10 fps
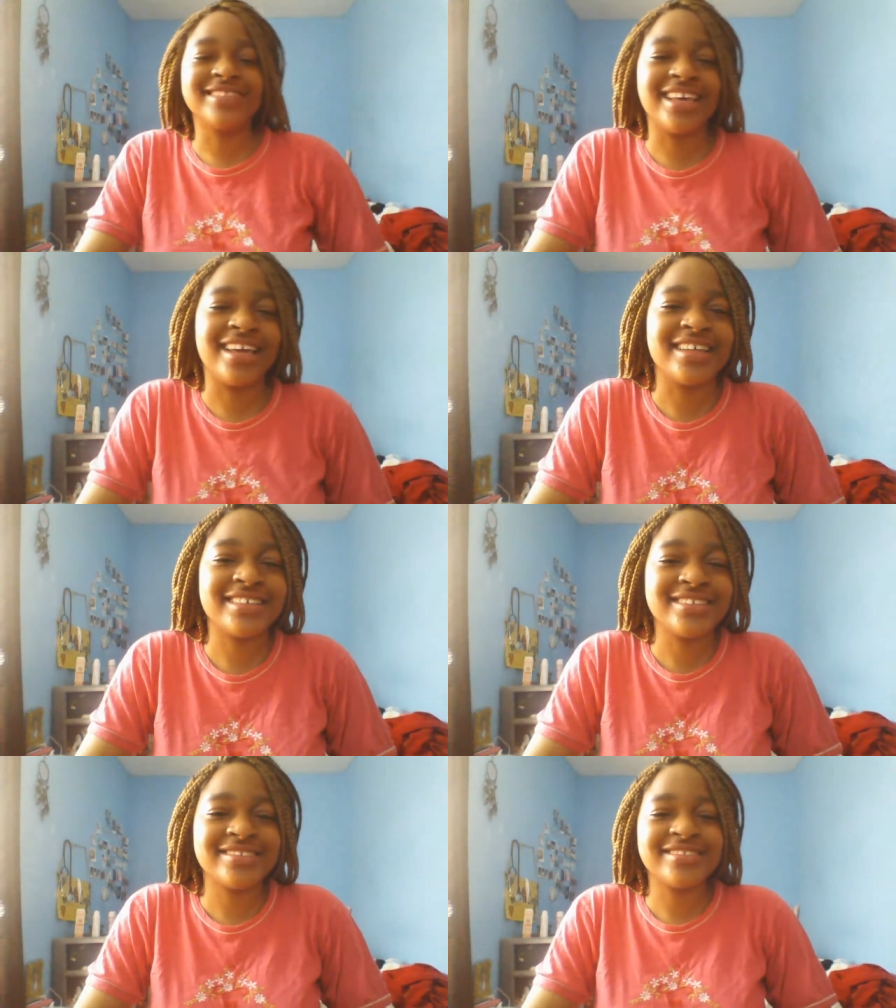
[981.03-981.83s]
um,
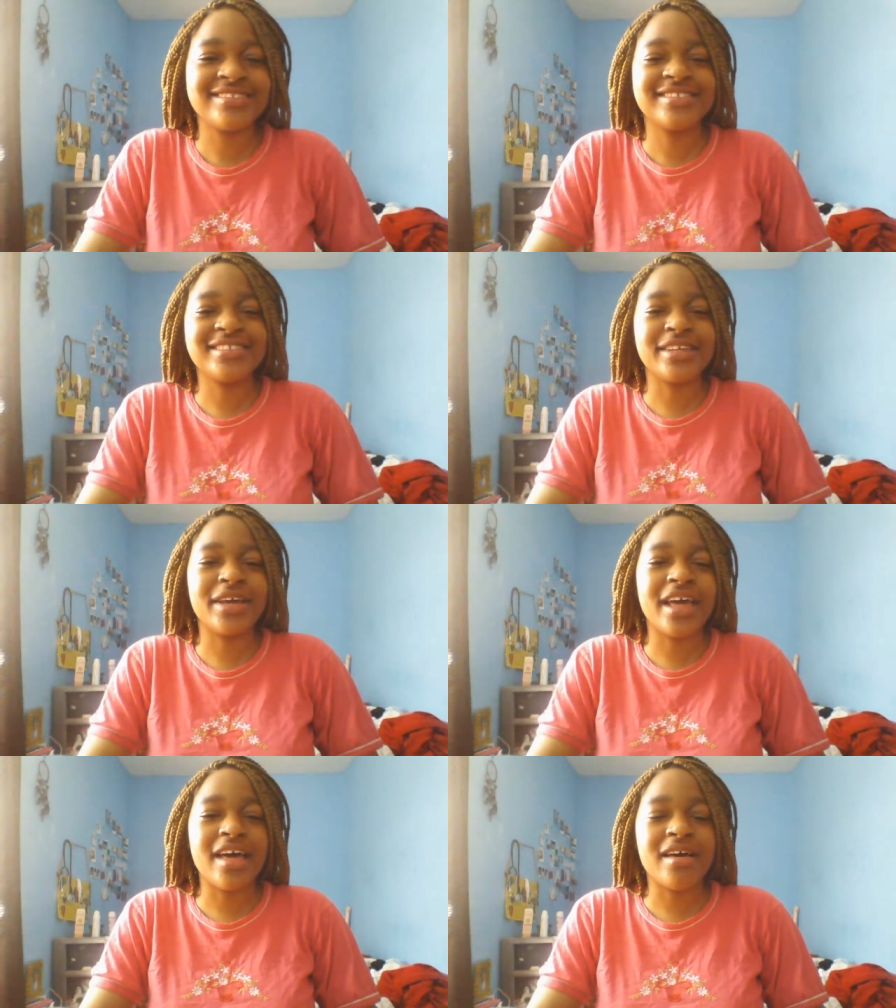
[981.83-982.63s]
yeah.
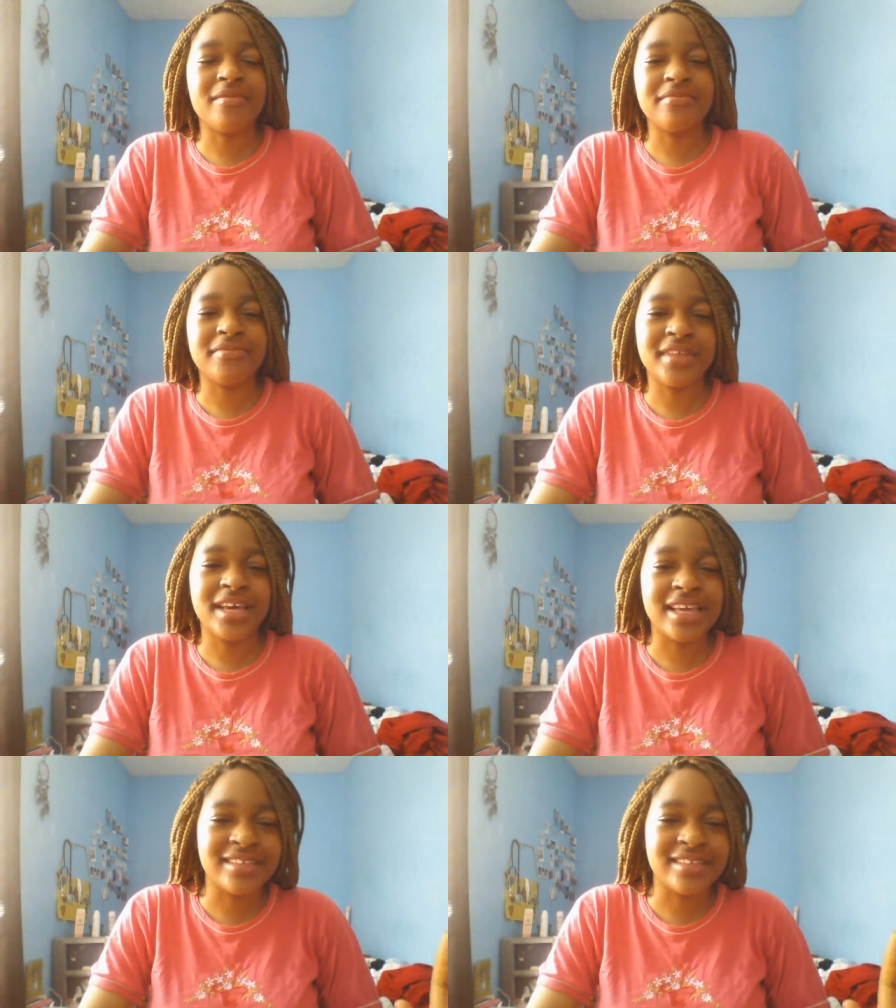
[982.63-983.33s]
So yeah,